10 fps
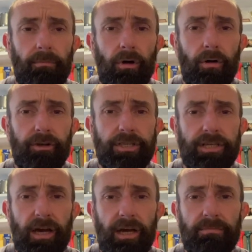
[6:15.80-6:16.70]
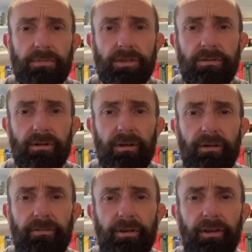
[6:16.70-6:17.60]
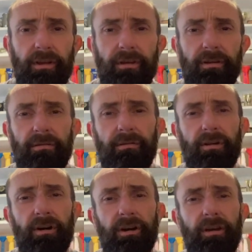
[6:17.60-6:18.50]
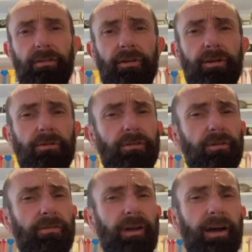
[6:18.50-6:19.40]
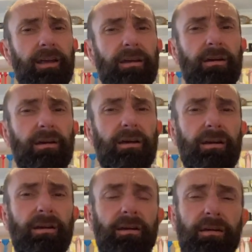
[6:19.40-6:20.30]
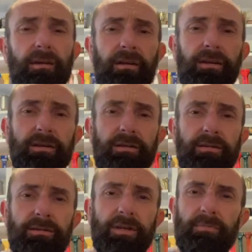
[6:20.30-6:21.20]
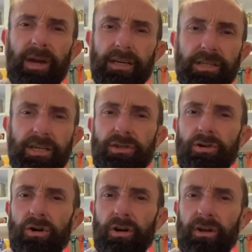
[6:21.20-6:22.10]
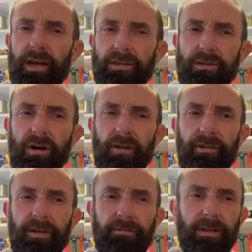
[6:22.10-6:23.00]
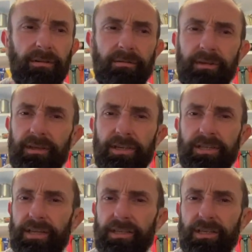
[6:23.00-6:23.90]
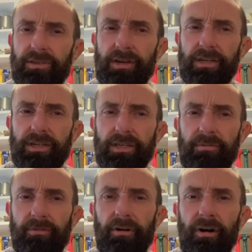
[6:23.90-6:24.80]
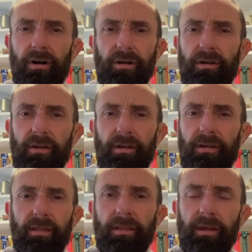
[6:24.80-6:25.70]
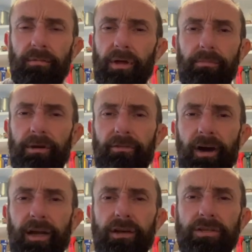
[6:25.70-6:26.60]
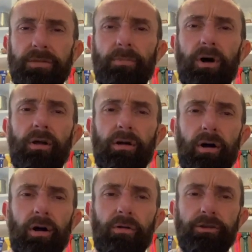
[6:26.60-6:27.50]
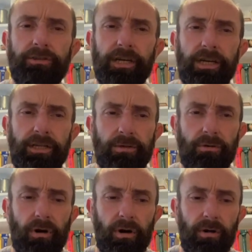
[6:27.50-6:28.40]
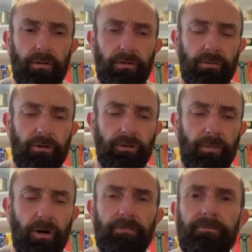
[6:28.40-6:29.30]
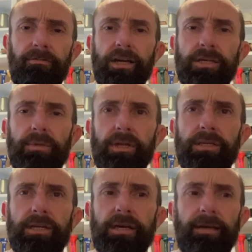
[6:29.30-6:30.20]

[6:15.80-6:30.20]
Other times, if you're doing stuff like gymnastics, yoga, that sort of thing, well, your static stretchings before, it'd be fine because it's more orientated towards more flexibility.